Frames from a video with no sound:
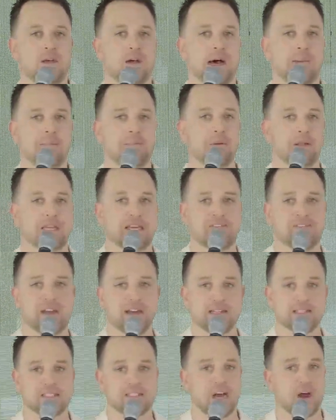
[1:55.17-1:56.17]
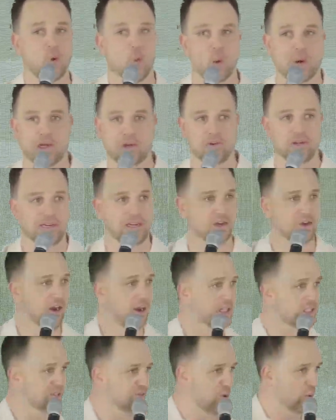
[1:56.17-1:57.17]
I believe that it's not weird to hear
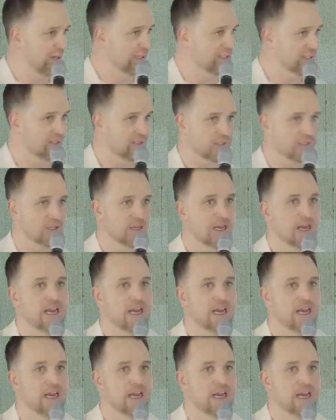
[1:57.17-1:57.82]
God's voice.